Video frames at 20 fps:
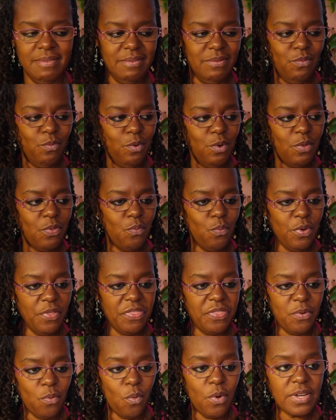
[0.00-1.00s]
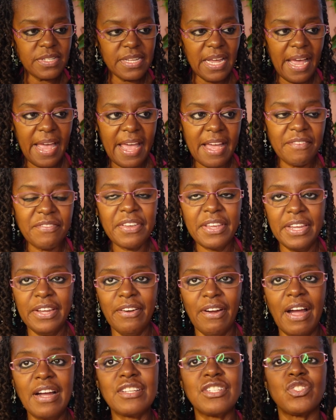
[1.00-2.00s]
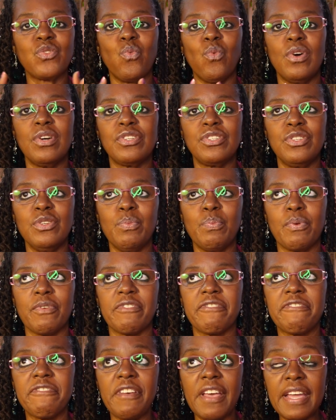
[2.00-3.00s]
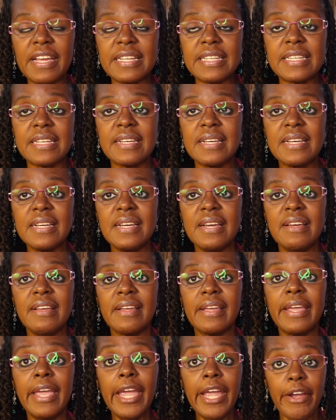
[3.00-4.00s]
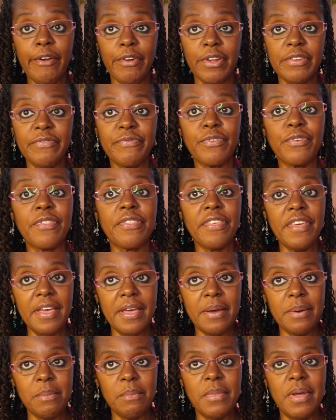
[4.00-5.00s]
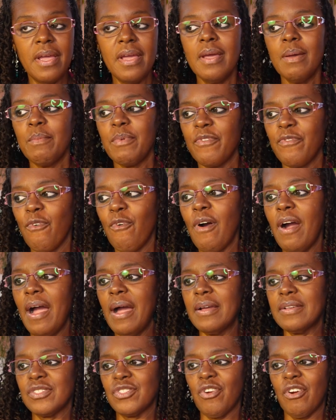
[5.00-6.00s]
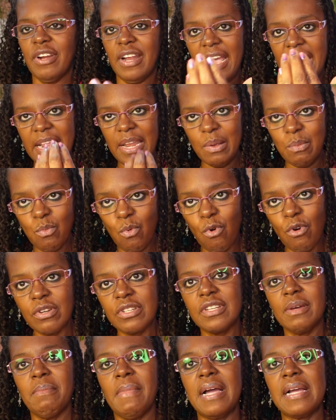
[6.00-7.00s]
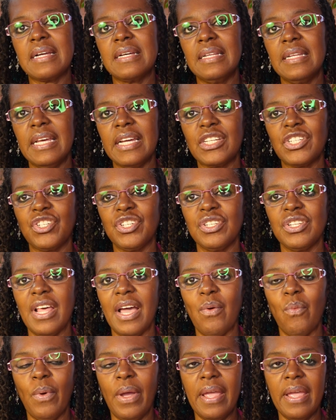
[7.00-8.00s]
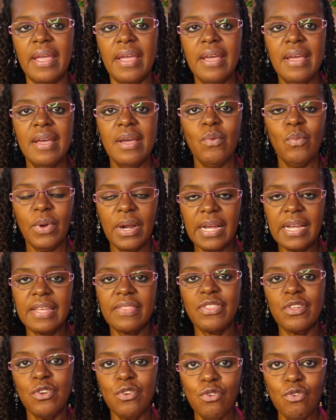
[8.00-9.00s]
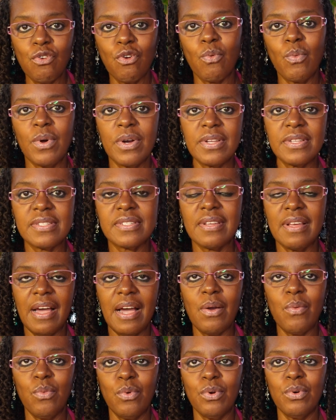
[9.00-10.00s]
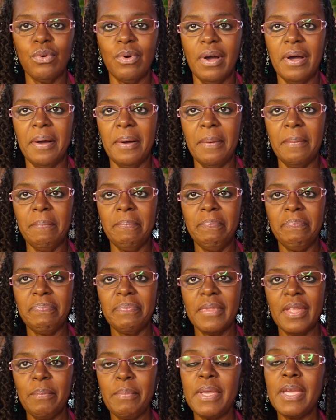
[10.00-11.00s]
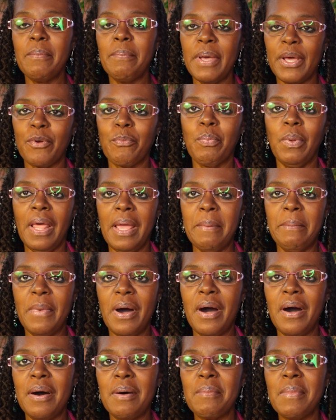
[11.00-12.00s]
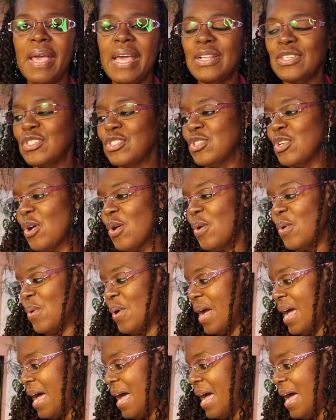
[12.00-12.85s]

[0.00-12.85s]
with the ones I have here. I just want to perfect caring for them before I start adding more to my collection. That way, when I get the newer ones, I will be a better plant mom. And so